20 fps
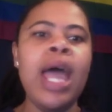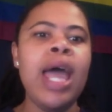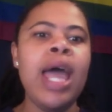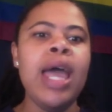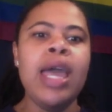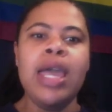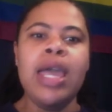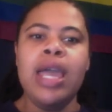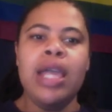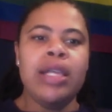
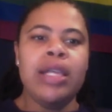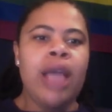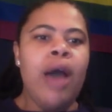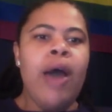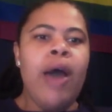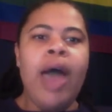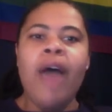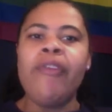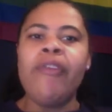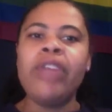and
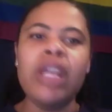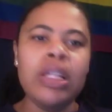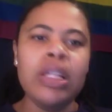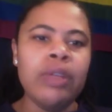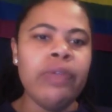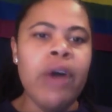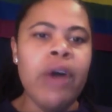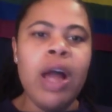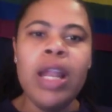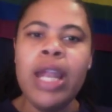y'all have another
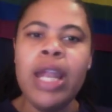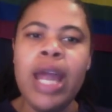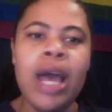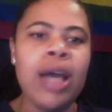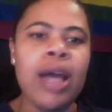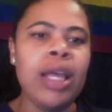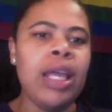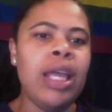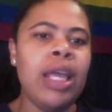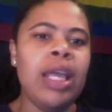falling
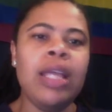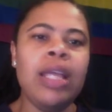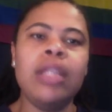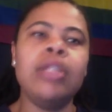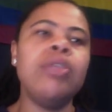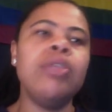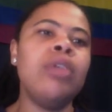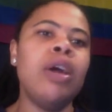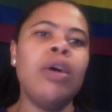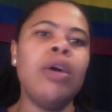out,
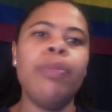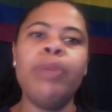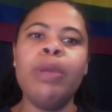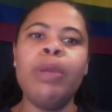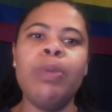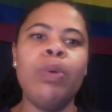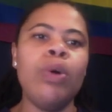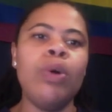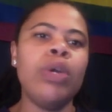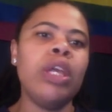and you know
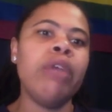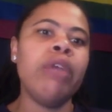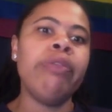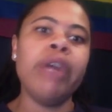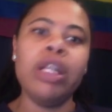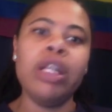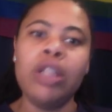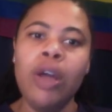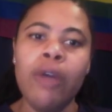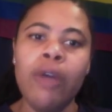people won't get
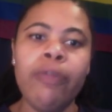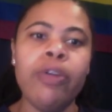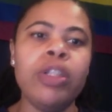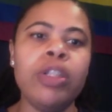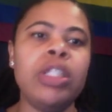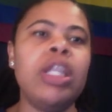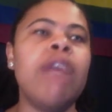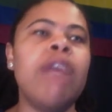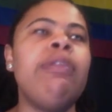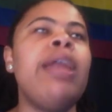fucked over and
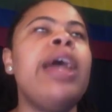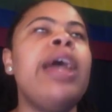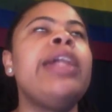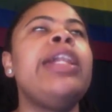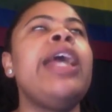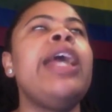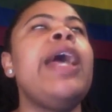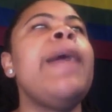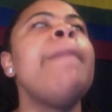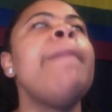stuff like
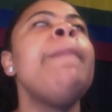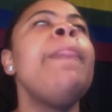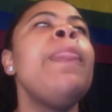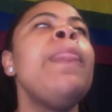that.